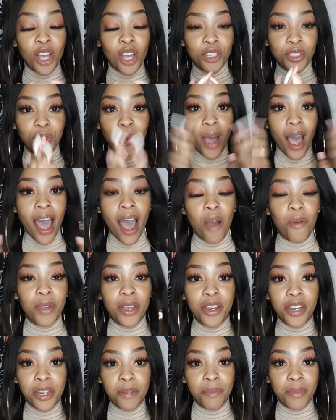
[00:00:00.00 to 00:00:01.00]
to how we're
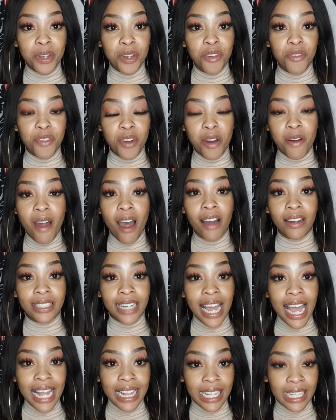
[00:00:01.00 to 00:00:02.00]
going to maneuver around
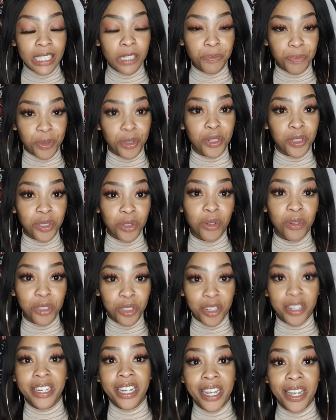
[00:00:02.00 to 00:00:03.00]
the spiritual
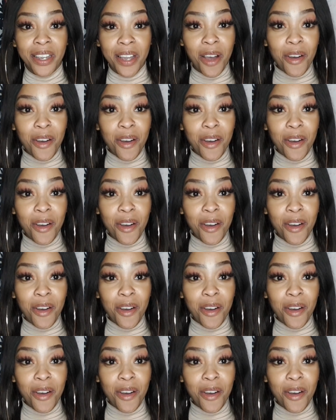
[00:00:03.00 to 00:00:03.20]
journey.